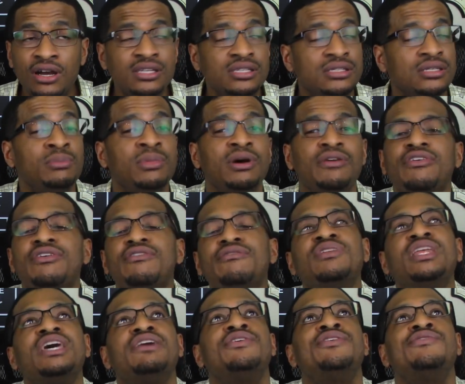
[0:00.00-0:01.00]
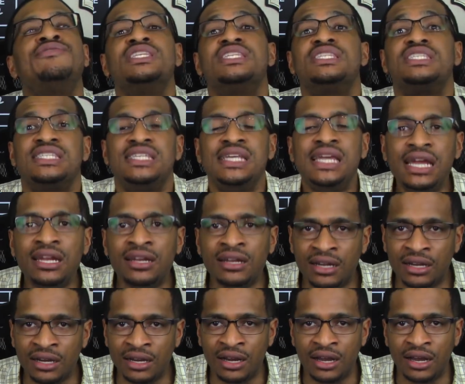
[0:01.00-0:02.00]
Some of them never even seen a
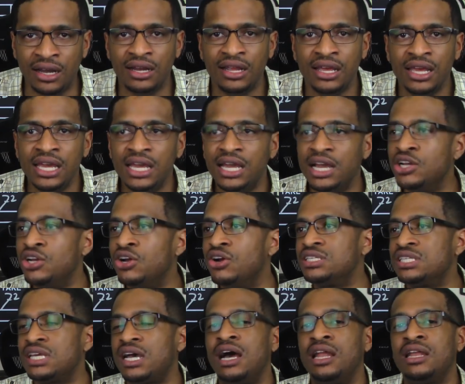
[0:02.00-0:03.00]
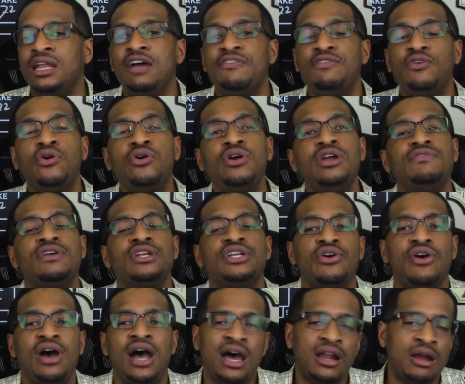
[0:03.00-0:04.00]
gun in their entire life or even
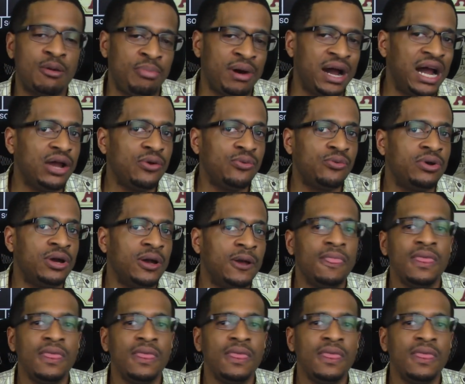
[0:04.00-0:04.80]
know how to buy one.